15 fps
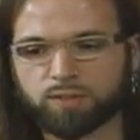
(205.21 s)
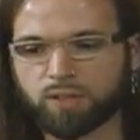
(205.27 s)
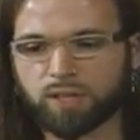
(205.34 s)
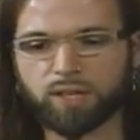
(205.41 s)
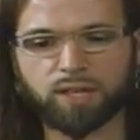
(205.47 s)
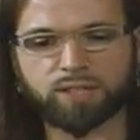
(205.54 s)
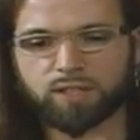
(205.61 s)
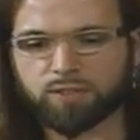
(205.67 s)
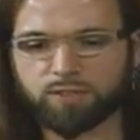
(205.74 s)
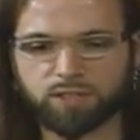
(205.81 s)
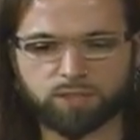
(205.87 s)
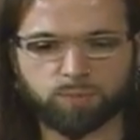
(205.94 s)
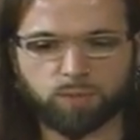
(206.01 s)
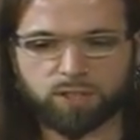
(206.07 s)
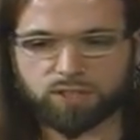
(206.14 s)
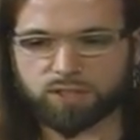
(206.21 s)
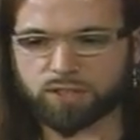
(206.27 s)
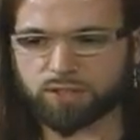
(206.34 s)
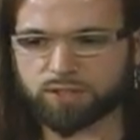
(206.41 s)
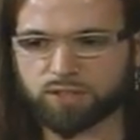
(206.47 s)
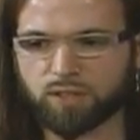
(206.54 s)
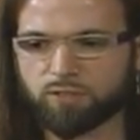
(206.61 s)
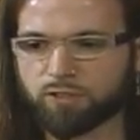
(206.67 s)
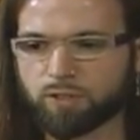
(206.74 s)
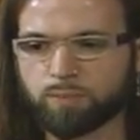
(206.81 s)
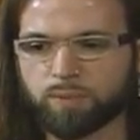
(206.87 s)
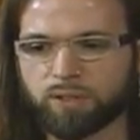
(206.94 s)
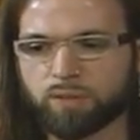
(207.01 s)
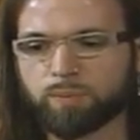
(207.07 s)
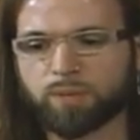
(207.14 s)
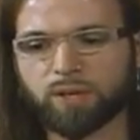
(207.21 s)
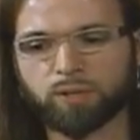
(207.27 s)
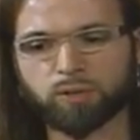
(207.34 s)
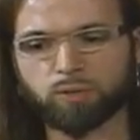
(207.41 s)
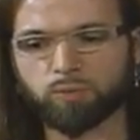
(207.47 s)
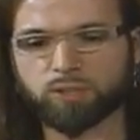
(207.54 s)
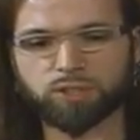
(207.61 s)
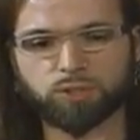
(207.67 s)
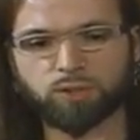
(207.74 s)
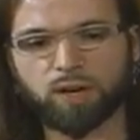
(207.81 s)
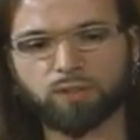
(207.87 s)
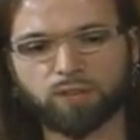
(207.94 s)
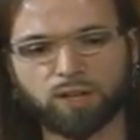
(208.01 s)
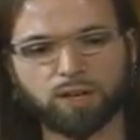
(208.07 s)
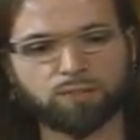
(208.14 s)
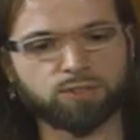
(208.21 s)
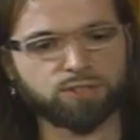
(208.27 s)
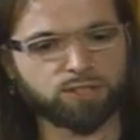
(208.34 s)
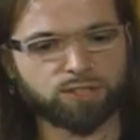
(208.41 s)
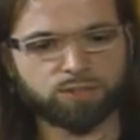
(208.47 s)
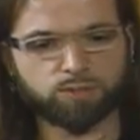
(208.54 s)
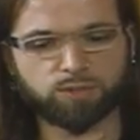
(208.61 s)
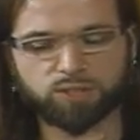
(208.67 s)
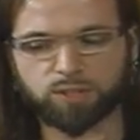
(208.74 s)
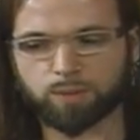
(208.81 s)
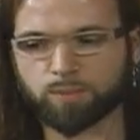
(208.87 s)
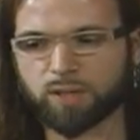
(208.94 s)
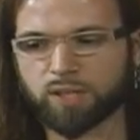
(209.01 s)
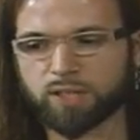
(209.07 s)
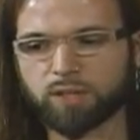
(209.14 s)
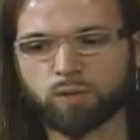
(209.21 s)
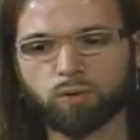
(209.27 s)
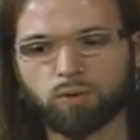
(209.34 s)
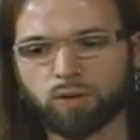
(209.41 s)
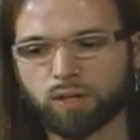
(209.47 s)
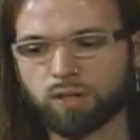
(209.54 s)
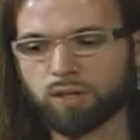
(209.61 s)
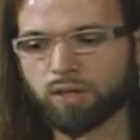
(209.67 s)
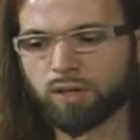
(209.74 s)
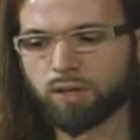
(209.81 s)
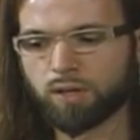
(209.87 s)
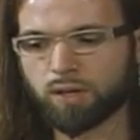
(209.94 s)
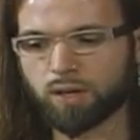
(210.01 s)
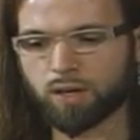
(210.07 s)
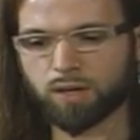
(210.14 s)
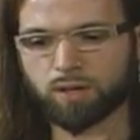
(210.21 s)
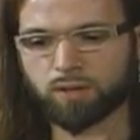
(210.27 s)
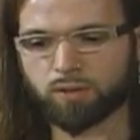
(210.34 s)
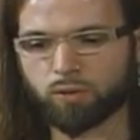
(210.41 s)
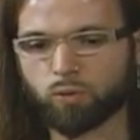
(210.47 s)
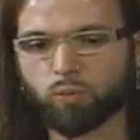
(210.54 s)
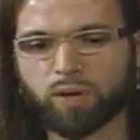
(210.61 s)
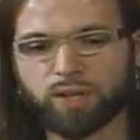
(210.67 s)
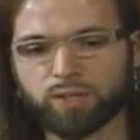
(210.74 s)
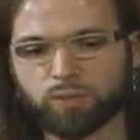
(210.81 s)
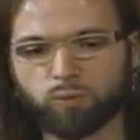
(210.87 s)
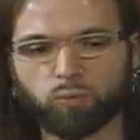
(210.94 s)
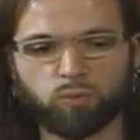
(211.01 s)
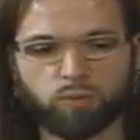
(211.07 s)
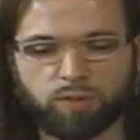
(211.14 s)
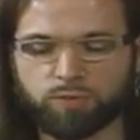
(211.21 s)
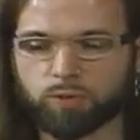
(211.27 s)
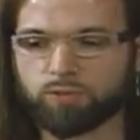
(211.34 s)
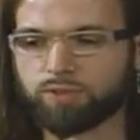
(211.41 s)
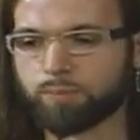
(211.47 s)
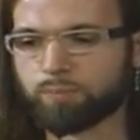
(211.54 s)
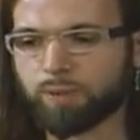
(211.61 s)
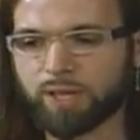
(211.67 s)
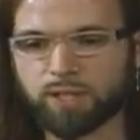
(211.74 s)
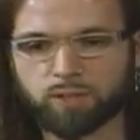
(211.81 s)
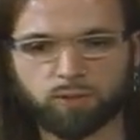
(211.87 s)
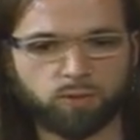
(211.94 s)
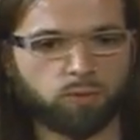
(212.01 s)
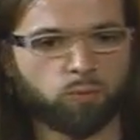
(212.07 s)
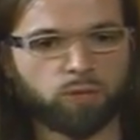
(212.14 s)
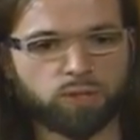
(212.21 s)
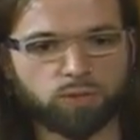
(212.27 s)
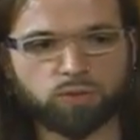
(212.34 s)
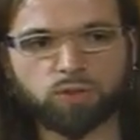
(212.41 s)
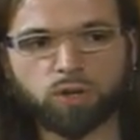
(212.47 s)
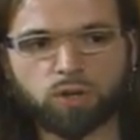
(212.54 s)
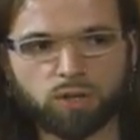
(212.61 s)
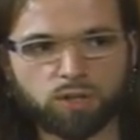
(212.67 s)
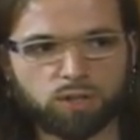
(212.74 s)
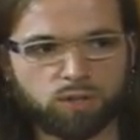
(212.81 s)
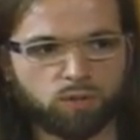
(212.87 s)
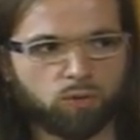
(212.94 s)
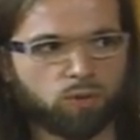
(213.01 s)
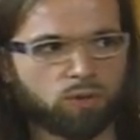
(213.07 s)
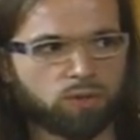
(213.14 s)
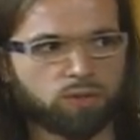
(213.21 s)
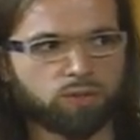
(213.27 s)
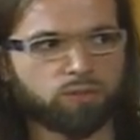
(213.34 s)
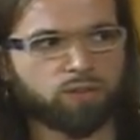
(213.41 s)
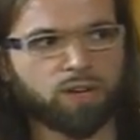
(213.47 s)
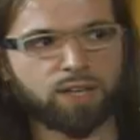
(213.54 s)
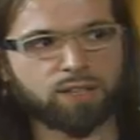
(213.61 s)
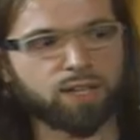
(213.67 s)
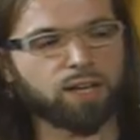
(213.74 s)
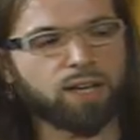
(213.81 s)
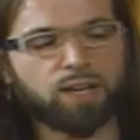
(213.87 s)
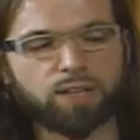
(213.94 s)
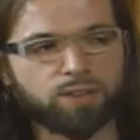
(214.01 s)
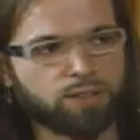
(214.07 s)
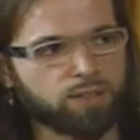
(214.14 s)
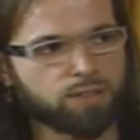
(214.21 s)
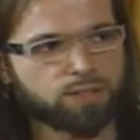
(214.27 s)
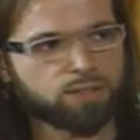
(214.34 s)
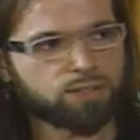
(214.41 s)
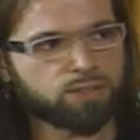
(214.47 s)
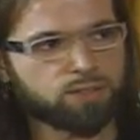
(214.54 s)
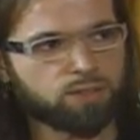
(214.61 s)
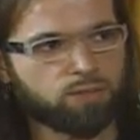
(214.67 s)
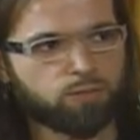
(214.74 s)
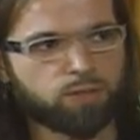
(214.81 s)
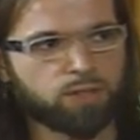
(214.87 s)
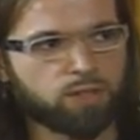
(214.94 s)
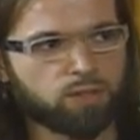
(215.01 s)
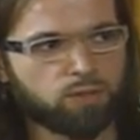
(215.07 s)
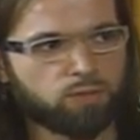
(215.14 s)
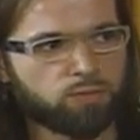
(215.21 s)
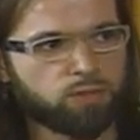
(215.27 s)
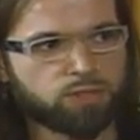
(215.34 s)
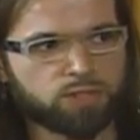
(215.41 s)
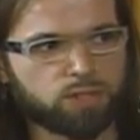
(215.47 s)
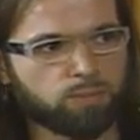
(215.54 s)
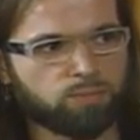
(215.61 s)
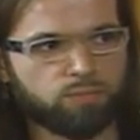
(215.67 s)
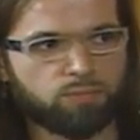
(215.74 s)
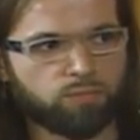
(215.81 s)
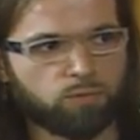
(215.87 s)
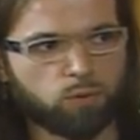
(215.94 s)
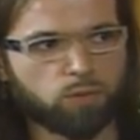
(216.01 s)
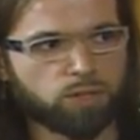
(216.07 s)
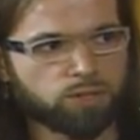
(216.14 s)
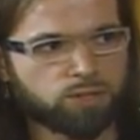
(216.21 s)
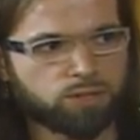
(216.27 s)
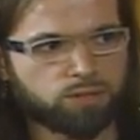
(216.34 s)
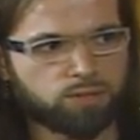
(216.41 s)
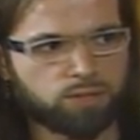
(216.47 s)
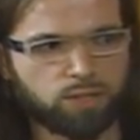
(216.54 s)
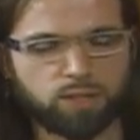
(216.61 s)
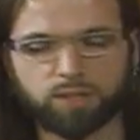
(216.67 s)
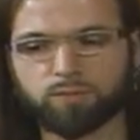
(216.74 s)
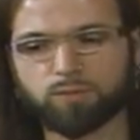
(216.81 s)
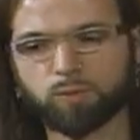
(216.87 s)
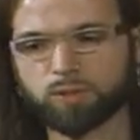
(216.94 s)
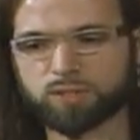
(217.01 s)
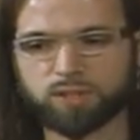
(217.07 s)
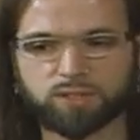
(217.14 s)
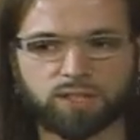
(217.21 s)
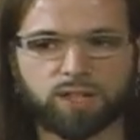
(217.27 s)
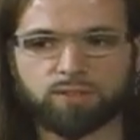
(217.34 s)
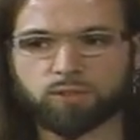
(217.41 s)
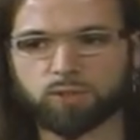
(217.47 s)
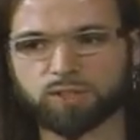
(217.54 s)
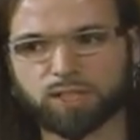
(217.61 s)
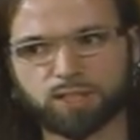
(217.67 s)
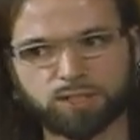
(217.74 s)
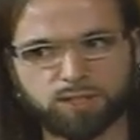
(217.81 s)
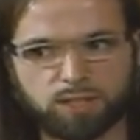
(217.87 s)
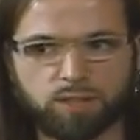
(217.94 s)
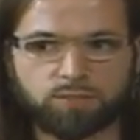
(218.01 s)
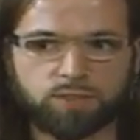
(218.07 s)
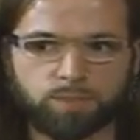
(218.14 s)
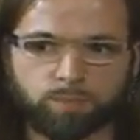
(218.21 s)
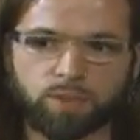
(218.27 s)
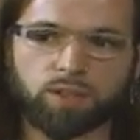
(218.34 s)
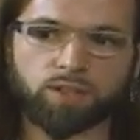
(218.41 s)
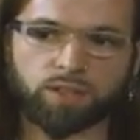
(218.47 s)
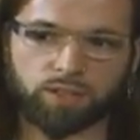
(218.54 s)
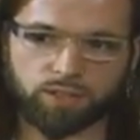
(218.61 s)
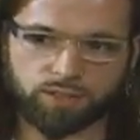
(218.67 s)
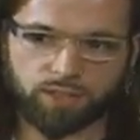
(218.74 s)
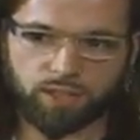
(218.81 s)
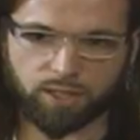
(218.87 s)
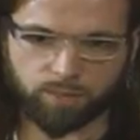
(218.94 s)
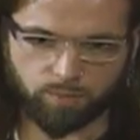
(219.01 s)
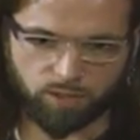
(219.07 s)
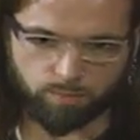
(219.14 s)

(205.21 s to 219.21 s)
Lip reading: the idea of expressing yourself can be the manner in which you have a conversation with somebody, or the way if you debate, or the way you cook, or the fact that anything is a vehicle for some voice, that the voice doesn't have to attach itself to merely an aesthetic